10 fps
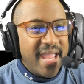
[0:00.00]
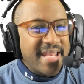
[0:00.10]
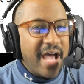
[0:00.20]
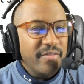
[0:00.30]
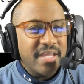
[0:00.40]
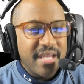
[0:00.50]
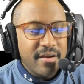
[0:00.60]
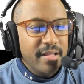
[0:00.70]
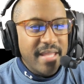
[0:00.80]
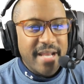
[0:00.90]
and how the
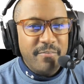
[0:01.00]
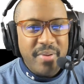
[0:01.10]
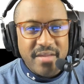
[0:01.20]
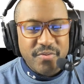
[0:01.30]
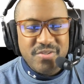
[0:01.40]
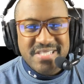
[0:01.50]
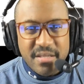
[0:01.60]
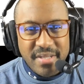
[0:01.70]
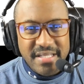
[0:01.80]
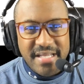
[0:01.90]
Carolina Panthers
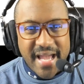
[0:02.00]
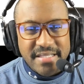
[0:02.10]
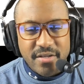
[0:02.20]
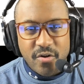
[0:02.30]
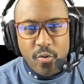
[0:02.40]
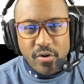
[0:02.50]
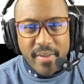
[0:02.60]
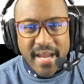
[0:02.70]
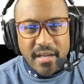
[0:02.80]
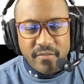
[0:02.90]
seemingly got their
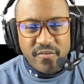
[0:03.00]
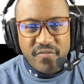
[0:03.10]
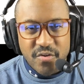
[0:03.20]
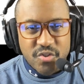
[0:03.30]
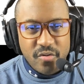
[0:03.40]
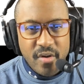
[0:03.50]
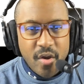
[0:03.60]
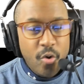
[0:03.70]
quarterback of the future,